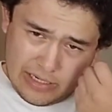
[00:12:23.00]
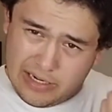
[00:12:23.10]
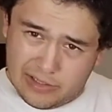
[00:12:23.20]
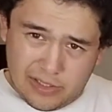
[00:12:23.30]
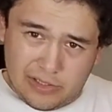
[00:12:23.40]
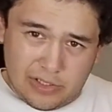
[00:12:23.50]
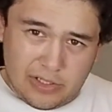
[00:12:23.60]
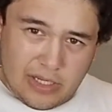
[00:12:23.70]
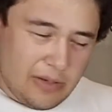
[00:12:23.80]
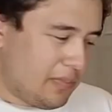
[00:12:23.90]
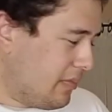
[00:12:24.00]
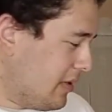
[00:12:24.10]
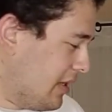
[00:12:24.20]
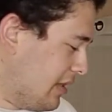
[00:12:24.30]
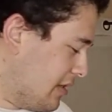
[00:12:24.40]
not in good shape
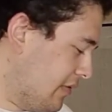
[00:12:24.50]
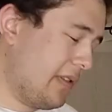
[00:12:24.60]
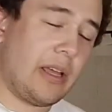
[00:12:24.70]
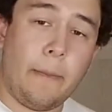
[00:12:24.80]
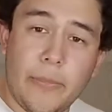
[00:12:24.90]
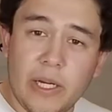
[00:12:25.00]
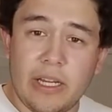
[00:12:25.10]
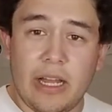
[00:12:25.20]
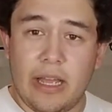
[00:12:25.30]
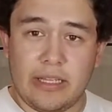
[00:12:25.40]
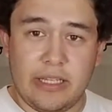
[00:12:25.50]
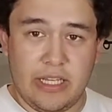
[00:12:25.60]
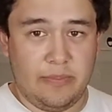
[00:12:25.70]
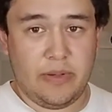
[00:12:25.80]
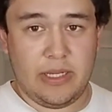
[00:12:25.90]
and stuff like that, but I
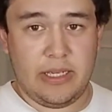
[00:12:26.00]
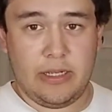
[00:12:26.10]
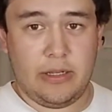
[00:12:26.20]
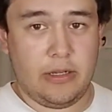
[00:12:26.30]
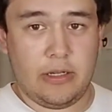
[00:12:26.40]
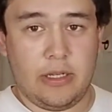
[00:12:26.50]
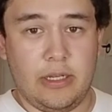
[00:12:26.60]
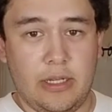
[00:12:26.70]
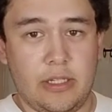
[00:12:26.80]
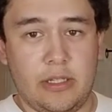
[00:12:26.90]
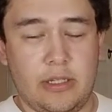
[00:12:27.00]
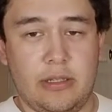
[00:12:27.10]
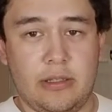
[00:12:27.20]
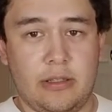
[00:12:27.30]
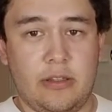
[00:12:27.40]
keep it in good condition
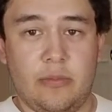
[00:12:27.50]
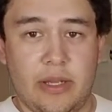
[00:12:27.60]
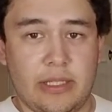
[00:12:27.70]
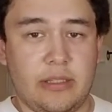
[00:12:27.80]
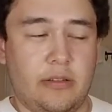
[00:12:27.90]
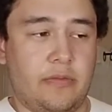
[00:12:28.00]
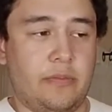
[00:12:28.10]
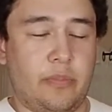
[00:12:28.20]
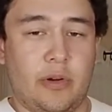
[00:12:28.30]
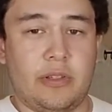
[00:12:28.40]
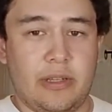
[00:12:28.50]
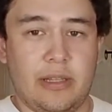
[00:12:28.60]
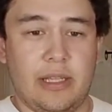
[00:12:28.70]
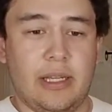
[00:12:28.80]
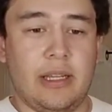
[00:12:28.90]
to myself
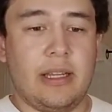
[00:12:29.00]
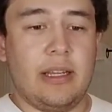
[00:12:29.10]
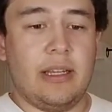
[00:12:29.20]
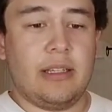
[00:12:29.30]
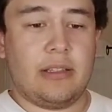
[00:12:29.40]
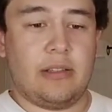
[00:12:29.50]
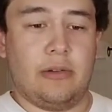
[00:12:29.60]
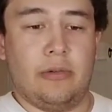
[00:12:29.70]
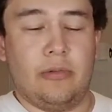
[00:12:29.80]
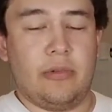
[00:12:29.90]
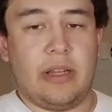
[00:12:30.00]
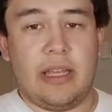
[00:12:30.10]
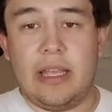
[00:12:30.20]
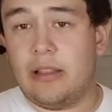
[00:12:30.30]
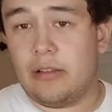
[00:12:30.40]
personally, so it
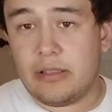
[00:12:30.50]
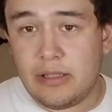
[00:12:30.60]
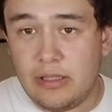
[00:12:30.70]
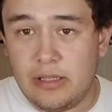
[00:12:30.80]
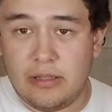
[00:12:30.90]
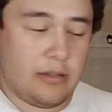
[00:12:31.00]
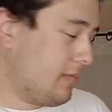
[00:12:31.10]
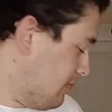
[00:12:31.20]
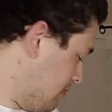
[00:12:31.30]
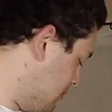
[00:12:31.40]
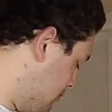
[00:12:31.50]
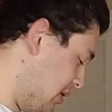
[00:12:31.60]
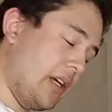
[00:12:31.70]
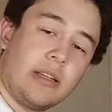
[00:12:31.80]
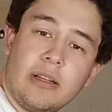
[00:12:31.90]
looks good.
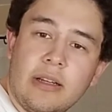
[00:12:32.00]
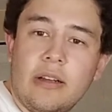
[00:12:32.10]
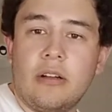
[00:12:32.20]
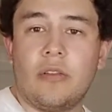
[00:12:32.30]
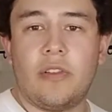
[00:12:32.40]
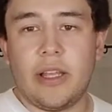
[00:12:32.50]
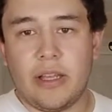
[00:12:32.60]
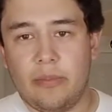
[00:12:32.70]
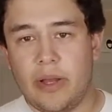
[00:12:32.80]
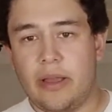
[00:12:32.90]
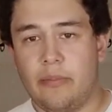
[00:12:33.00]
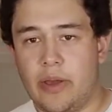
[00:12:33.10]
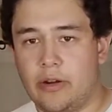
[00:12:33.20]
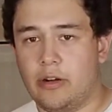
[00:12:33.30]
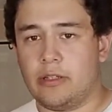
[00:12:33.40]
But hopefully I can buy
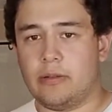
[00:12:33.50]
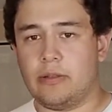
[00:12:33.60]
better,